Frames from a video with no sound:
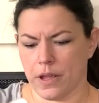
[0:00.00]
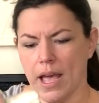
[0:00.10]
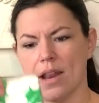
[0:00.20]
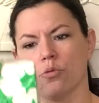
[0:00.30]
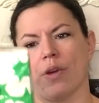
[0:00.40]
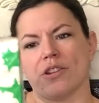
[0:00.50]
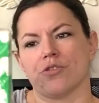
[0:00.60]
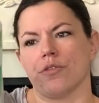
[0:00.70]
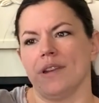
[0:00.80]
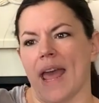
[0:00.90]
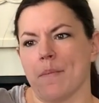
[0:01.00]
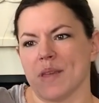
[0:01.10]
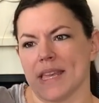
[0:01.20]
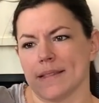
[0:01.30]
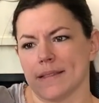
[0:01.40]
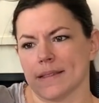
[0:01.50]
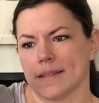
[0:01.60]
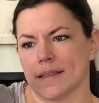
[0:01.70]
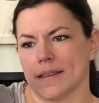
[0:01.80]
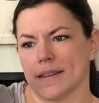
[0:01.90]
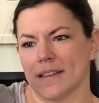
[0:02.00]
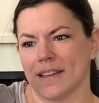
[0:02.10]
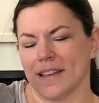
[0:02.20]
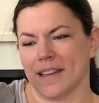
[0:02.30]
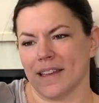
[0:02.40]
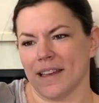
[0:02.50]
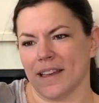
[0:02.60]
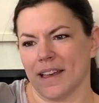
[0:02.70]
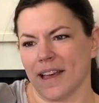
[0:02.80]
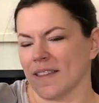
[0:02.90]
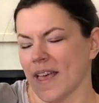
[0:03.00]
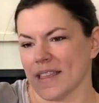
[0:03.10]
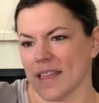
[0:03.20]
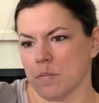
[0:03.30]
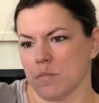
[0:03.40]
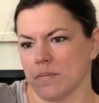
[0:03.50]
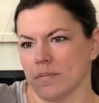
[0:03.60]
kind of retro napkins. I like them.